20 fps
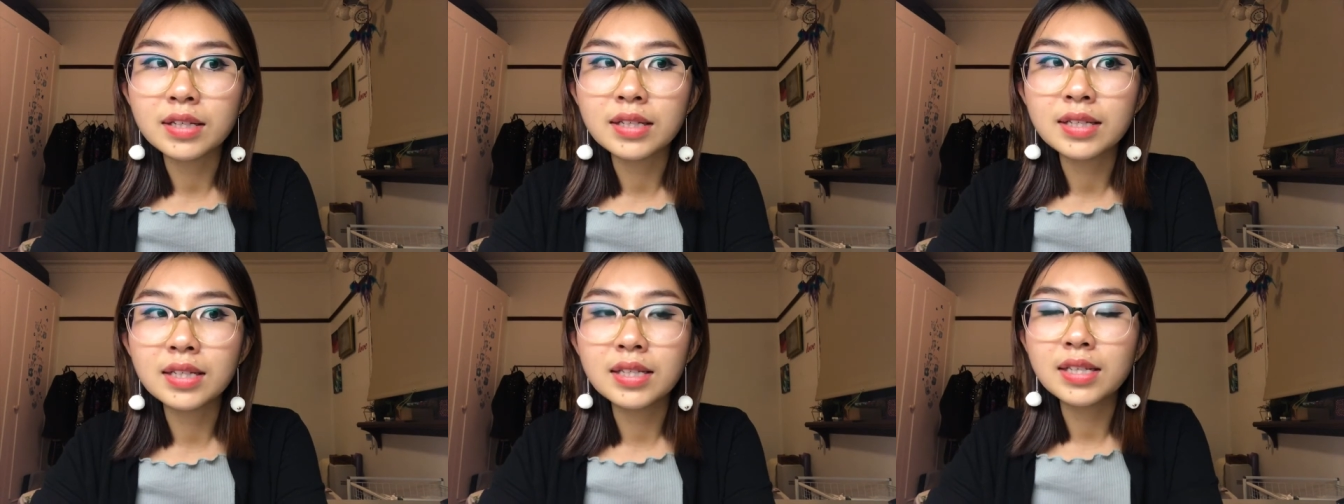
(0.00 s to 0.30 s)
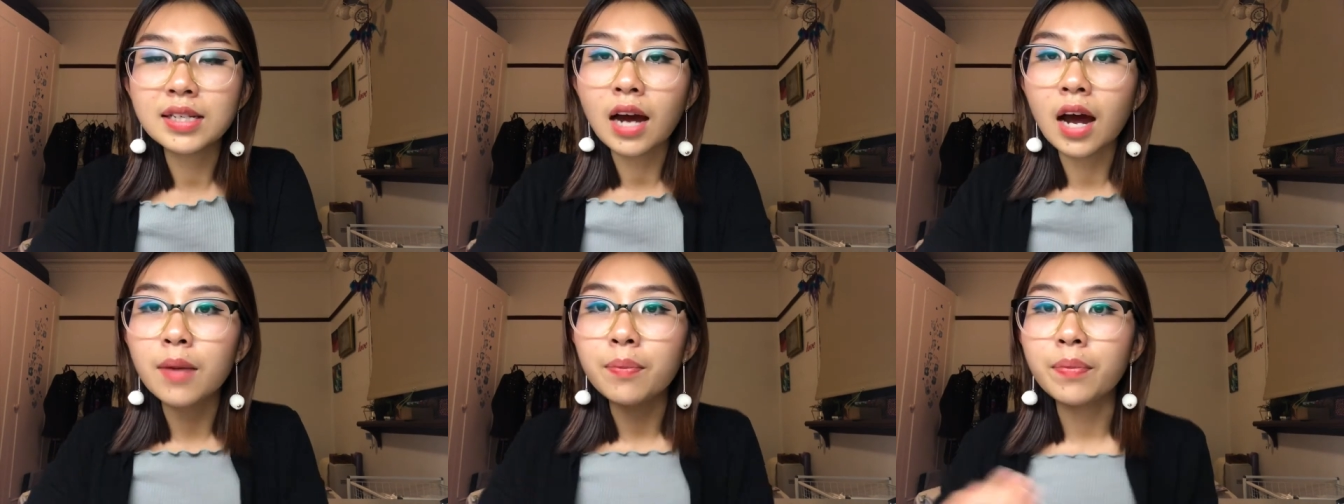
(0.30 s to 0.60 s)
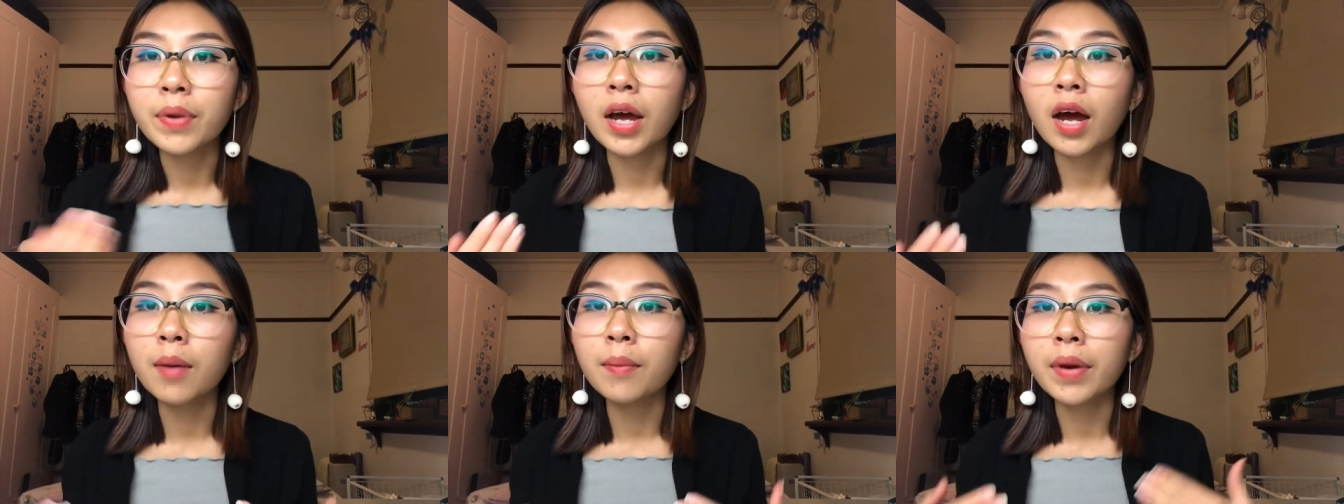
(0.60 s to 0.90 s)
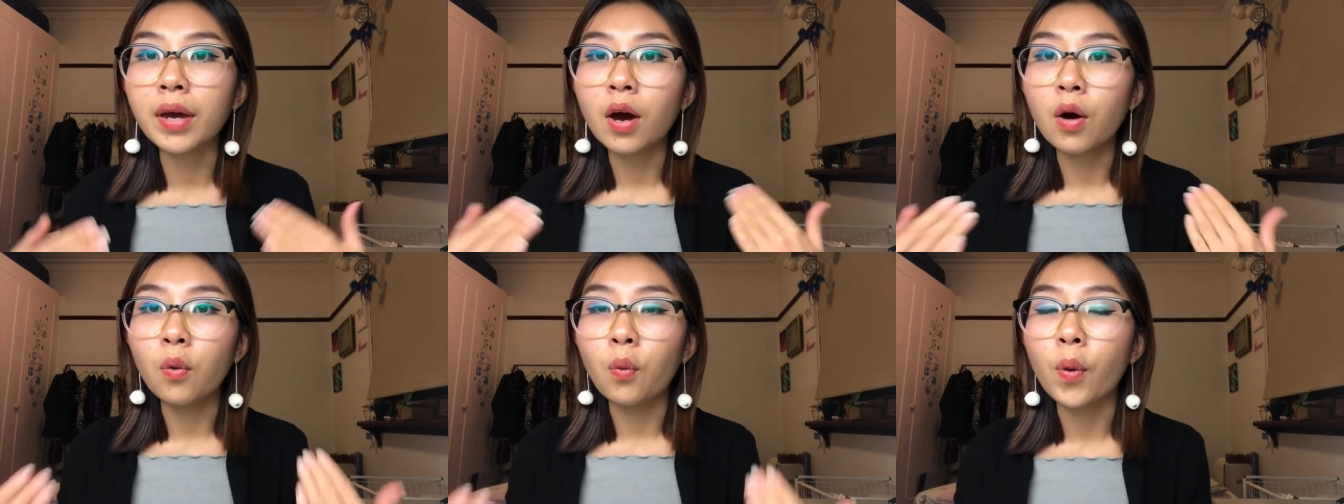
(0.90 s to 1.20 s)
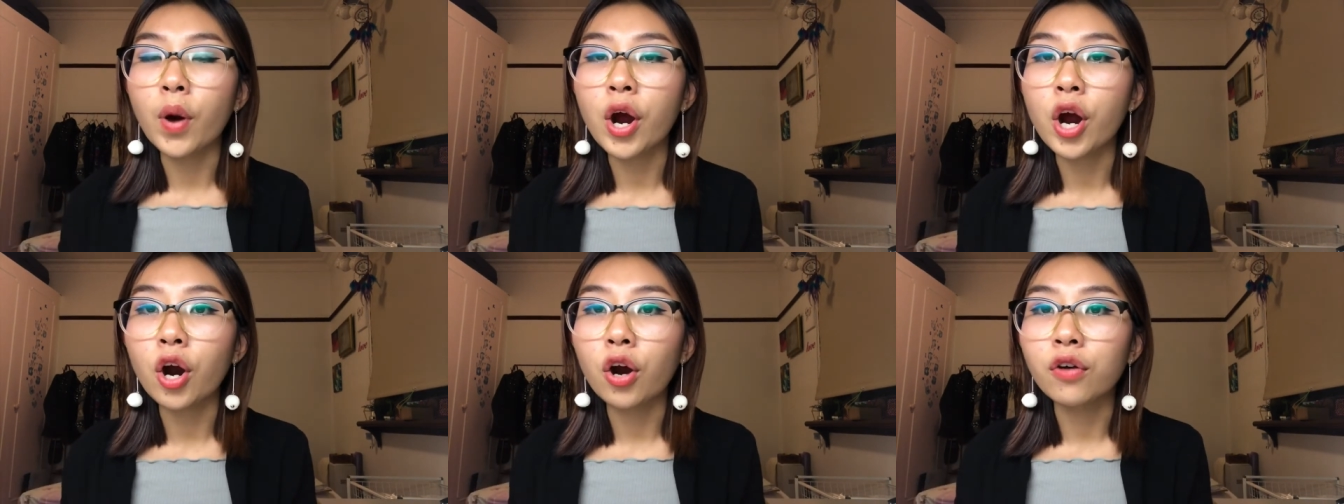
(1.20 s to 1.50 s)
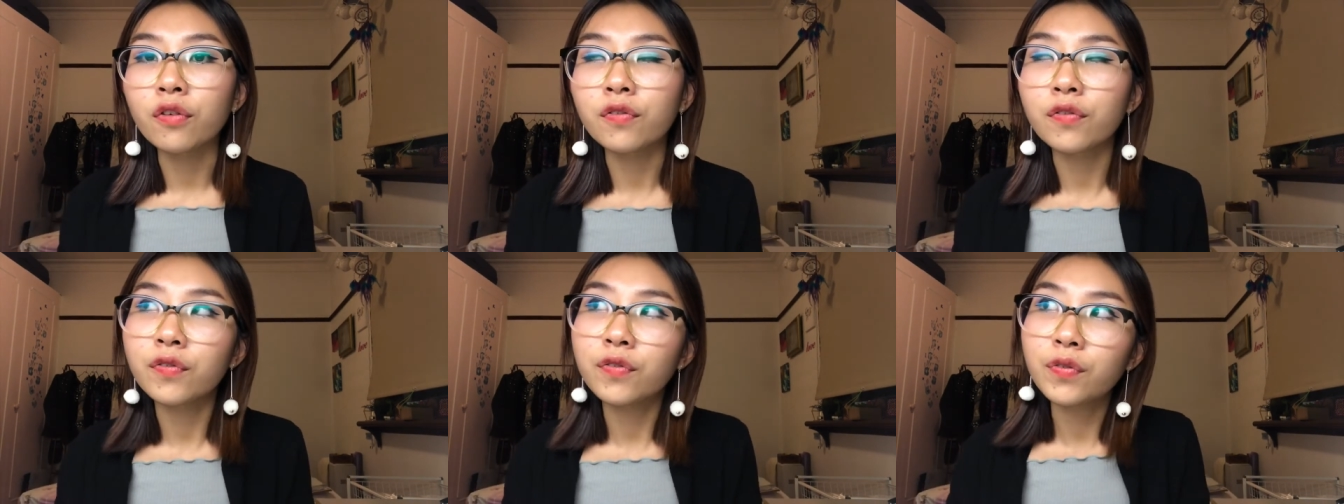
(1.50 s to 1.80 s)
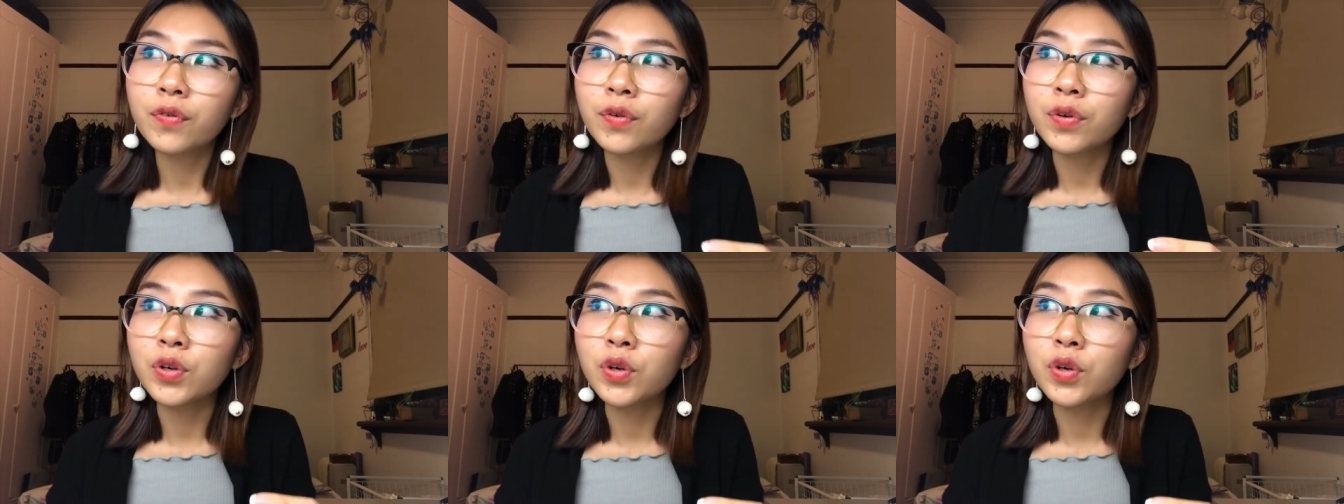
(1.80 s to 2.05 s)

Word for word: start becoming aware of